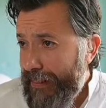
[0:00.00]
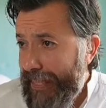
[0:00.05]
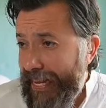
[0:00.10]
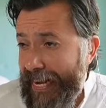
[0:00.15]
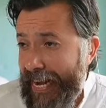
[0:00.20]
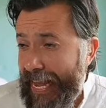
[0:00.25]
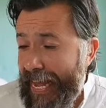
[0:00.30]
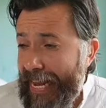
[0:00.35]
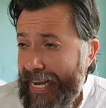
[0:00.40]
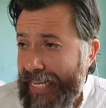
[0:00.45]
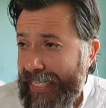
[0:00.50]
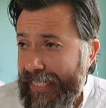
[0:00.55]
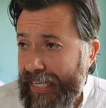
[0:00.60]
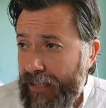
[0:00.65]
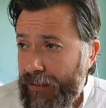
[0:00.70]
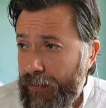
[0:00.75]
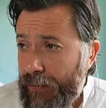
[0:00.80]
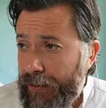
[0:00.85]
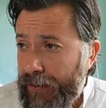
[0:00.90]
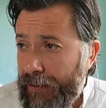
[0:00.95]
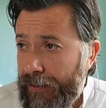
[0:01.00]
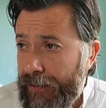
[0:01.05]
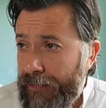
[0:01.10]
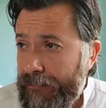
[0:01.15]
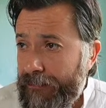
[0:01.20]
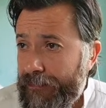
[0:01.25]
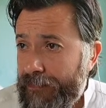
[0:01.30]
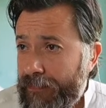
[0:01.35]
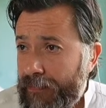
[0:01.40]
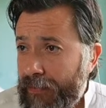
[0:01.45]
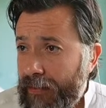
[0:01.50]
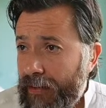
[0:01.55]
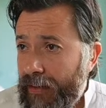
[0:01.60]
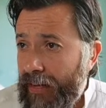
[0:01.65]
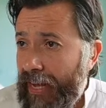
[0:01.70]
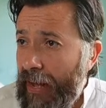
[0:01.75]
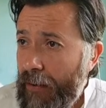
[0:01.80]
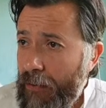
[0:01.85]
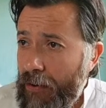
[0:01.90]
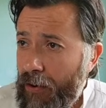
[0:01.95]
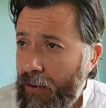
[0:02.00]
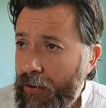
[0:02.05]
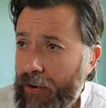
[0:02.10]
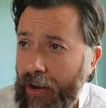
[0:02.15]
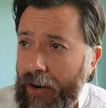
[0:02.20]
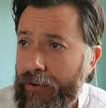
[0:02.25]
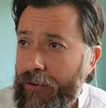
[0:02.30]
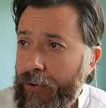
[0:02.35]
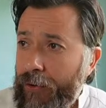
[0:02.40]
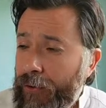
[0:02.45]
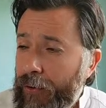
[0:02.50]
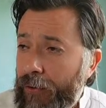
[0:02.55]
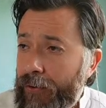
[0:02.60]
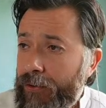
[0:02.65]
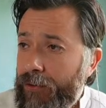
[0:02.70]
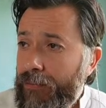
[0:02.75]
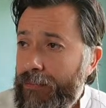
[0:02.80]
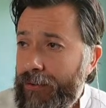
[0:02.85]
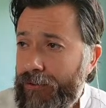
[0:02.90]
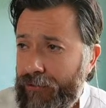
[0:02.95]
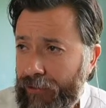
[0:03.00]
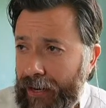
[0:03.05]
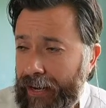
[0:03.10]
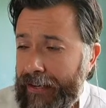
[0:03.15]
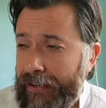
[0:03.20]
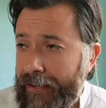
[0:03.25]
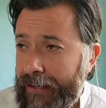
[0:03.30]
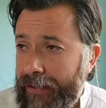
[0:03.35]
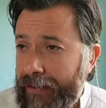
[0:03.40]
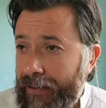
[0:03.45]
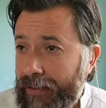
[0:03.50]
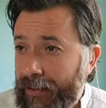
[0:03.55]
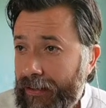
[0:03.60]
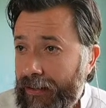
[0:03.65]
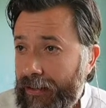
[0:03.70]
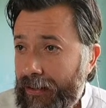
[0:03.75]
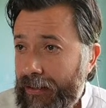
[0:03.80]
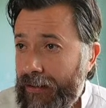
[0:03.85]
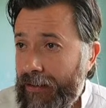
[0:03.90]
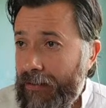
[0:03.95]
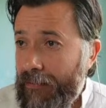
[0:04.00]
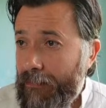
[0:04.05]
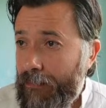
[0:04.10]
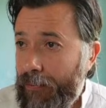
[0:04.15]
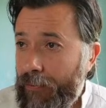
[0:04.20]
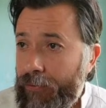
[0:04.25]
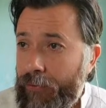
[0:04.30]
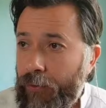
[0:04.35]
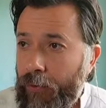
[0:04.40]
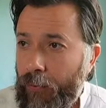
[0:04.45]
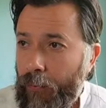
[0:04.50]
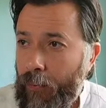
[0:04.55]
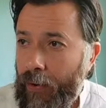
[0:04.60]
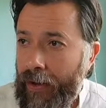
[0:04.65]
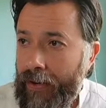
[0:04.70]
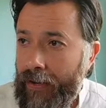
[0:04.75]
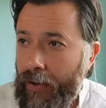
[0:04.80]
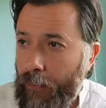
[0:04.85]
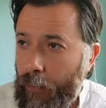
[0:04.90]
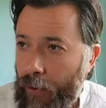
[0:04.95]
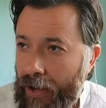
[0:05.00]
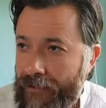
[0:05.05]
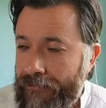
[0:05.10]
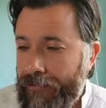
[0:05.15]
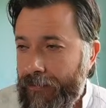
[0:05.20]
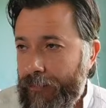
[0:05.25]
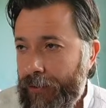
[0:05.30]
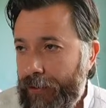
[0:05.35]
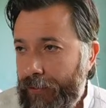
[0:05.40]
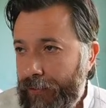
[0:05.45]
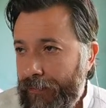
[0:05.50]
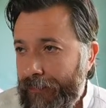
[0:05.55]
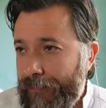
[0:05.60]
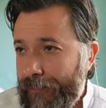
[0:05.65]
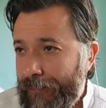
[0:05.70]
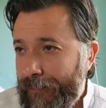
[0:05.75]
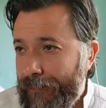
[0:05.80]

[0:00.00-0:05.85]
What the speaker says: Then Eli said to her, "How long are you going to be drunk? Put your wine away from you."